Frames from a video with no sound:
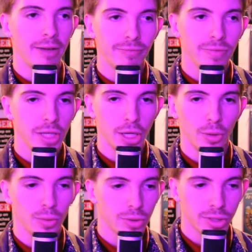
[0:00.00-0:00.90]
I've, you
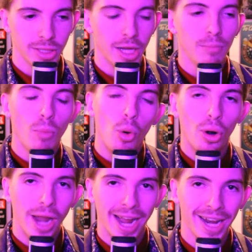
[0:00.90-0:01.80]
know, done
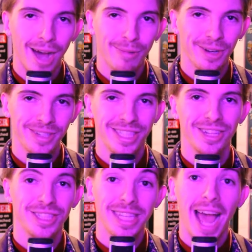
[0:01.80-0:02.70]
more economic
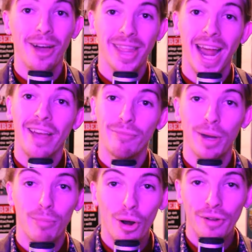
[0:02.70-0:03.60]
research now that I have
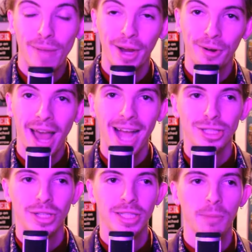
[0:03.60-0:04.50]
been a part of
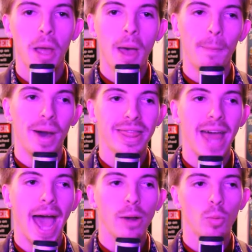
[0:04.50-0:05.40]
micronational, but
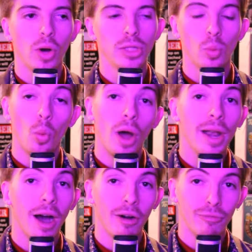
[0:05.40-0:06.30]
that was
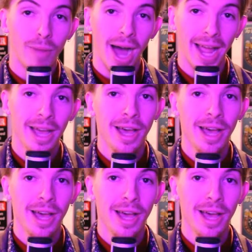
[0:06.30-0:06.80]
one of my